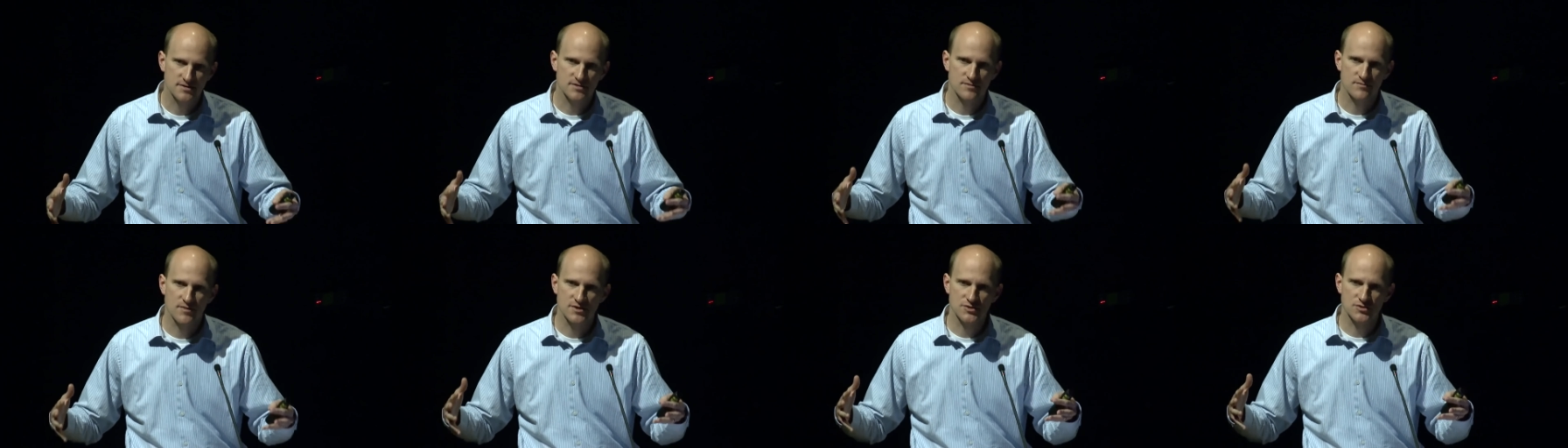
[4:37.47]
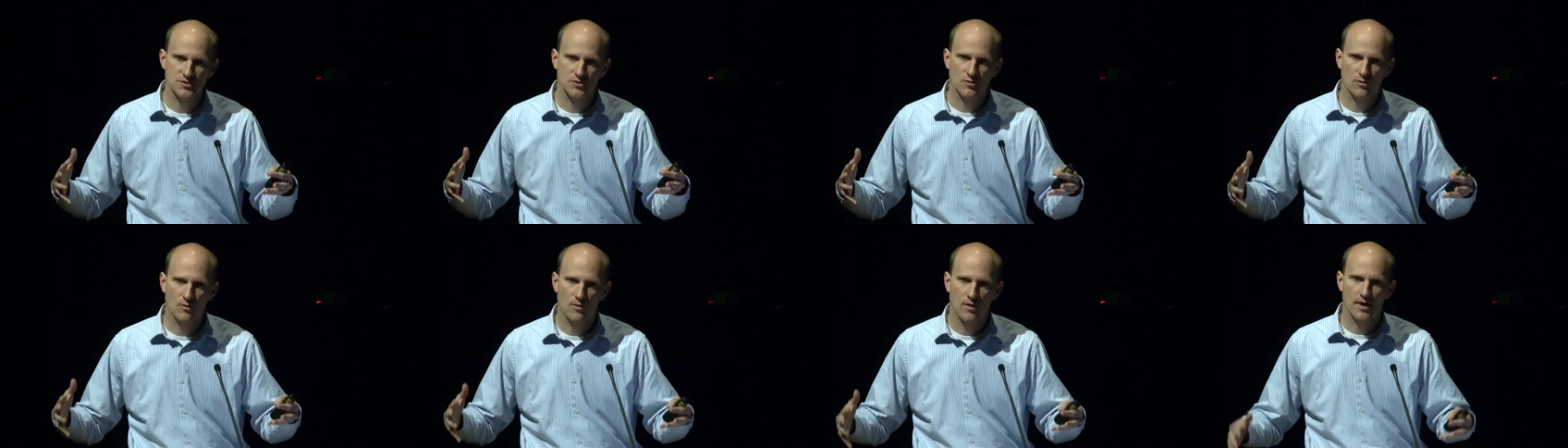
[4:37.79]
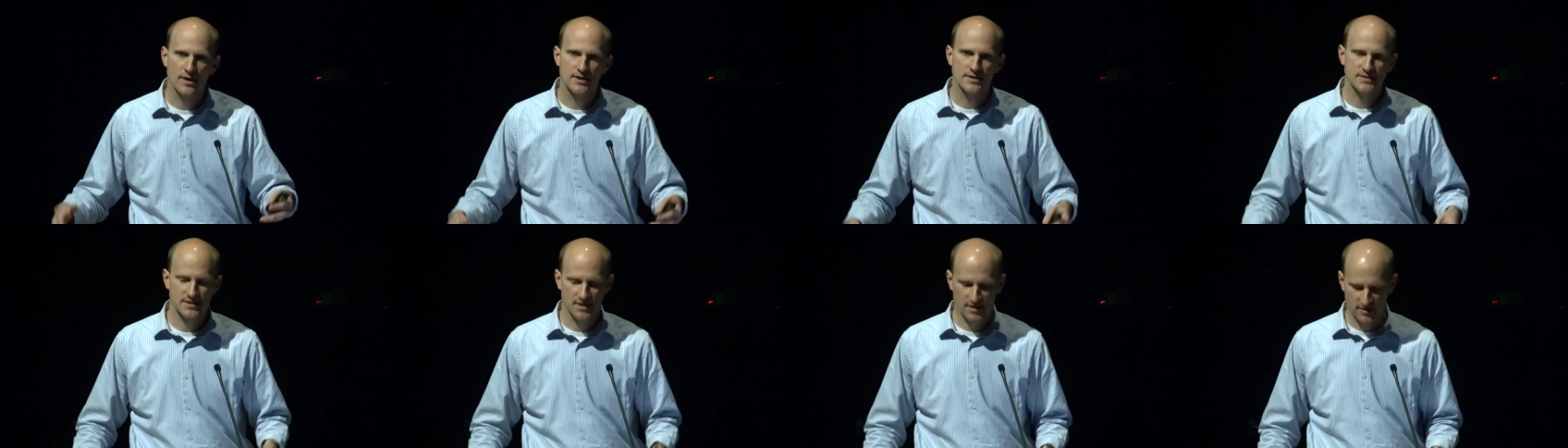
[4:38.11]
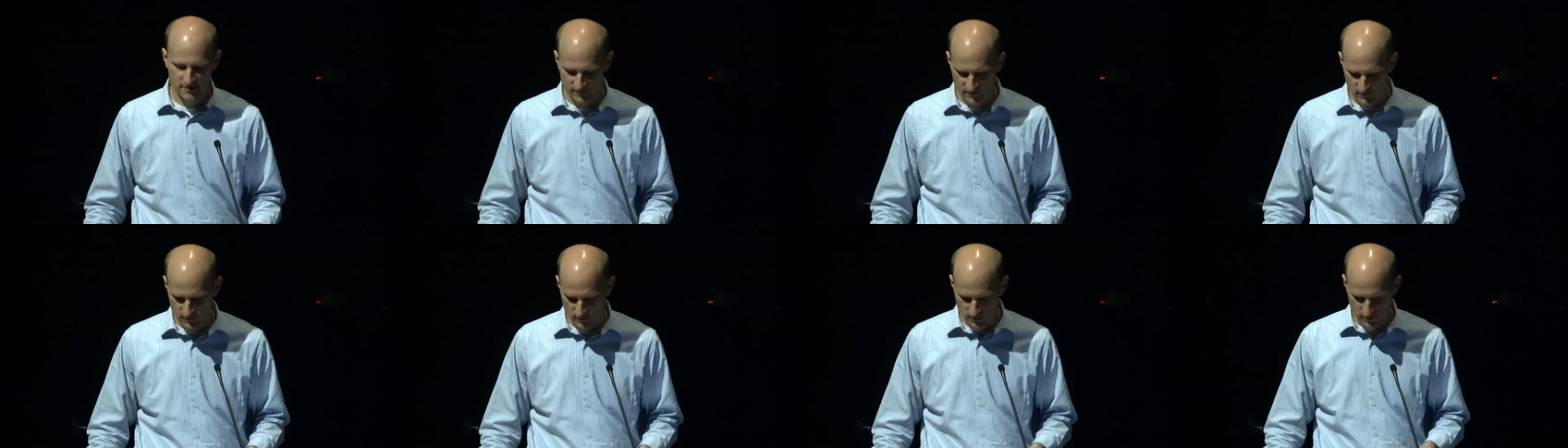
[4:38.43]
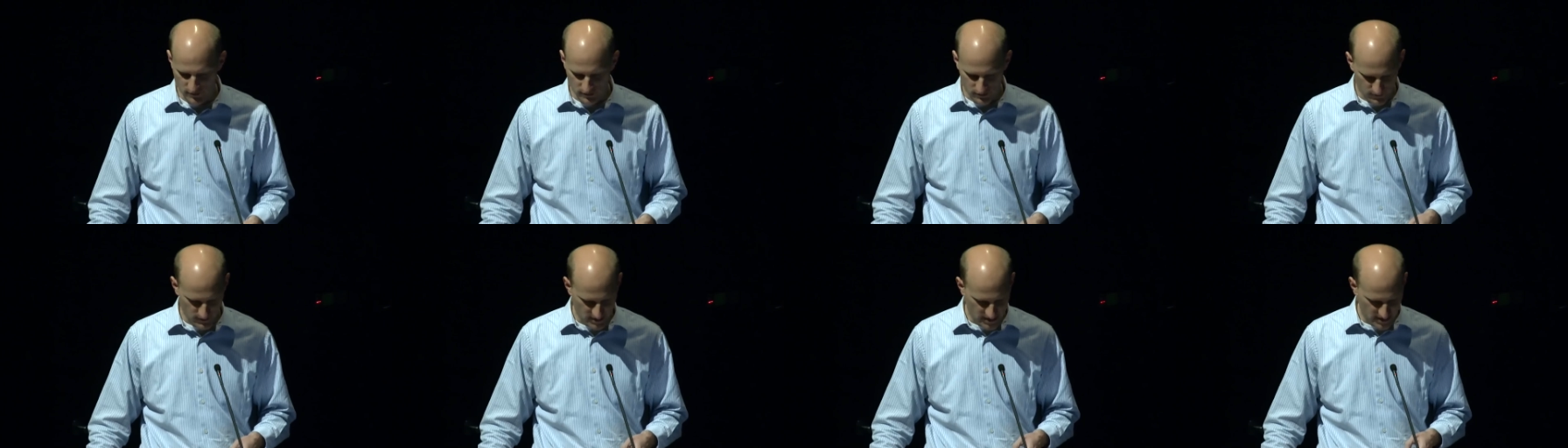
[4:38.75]
to measure quantitative
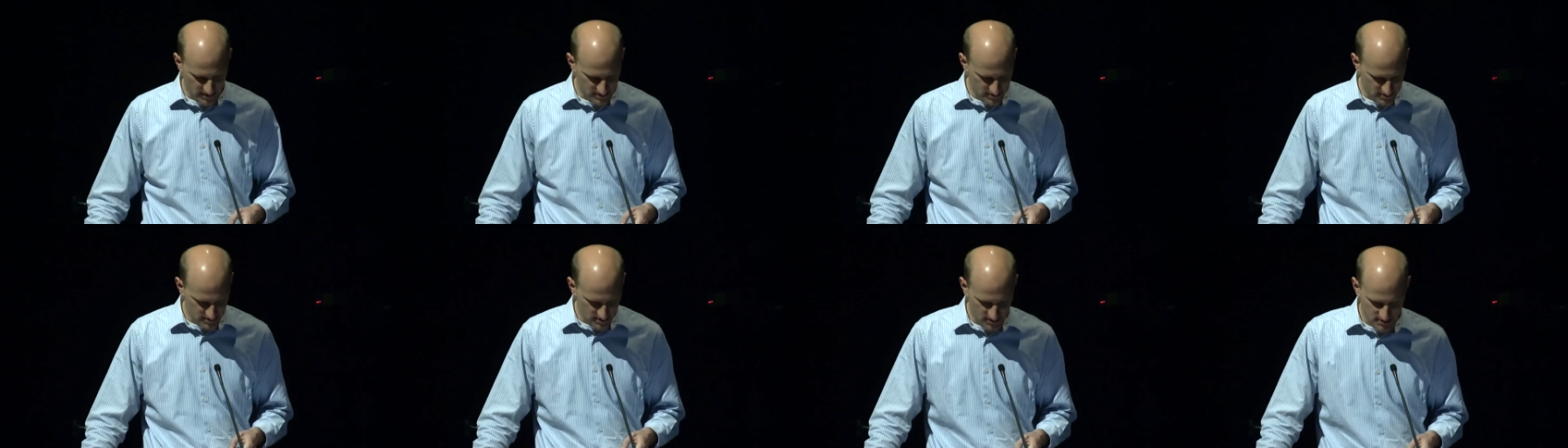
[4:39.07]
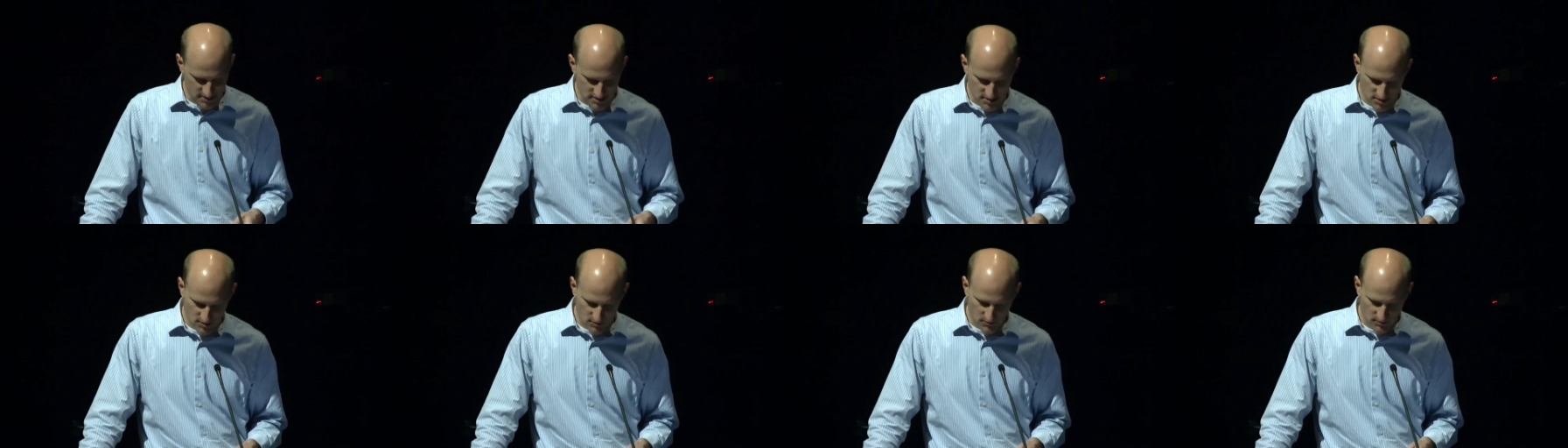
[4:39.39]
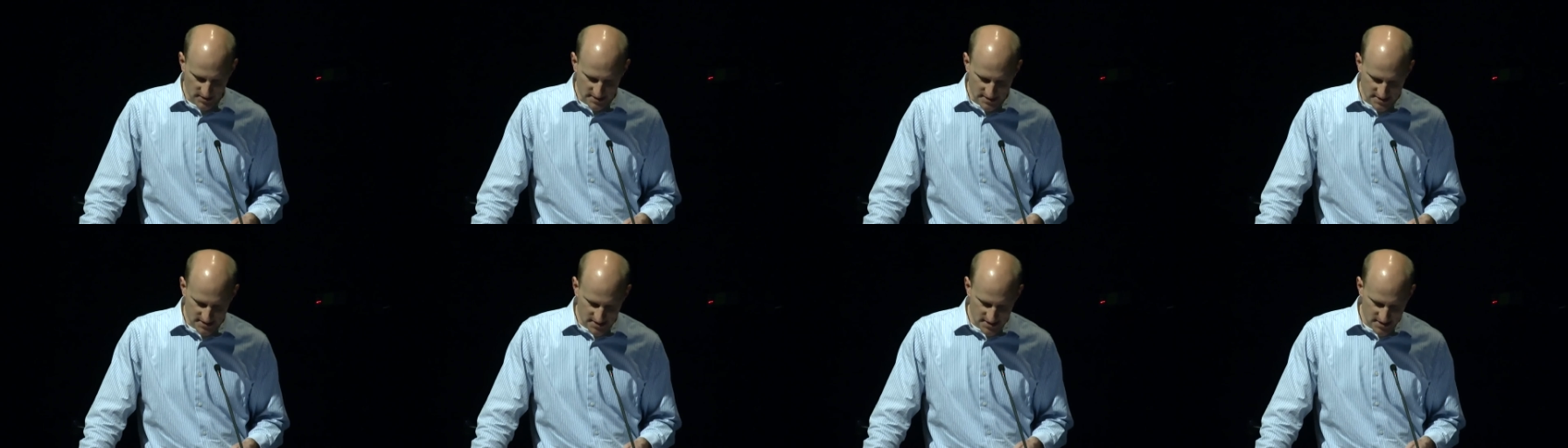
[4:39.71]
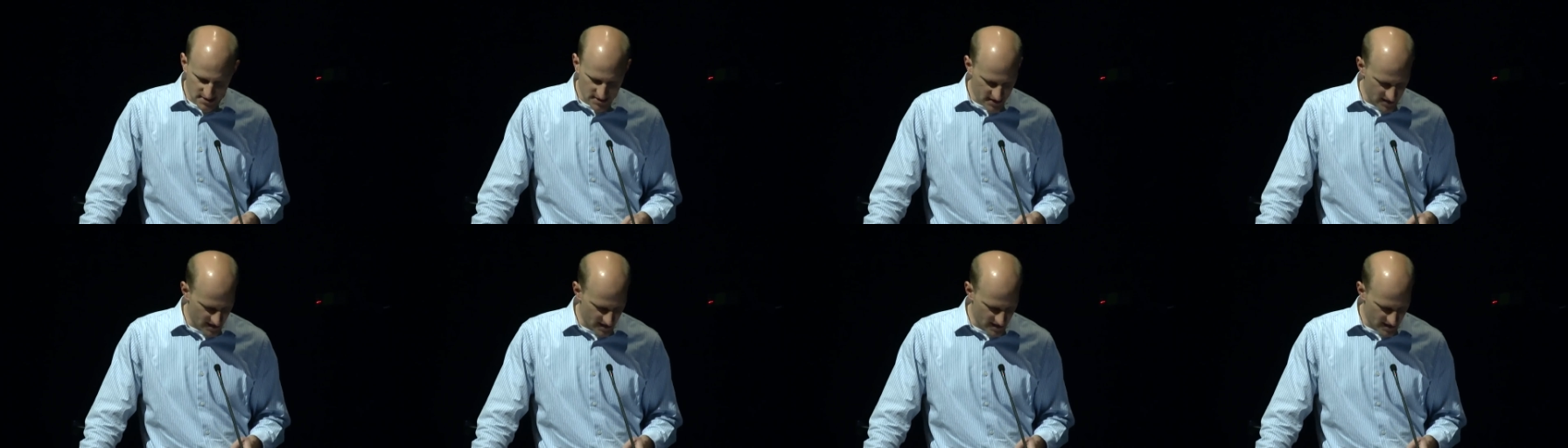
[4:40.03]
growth rates. And so we did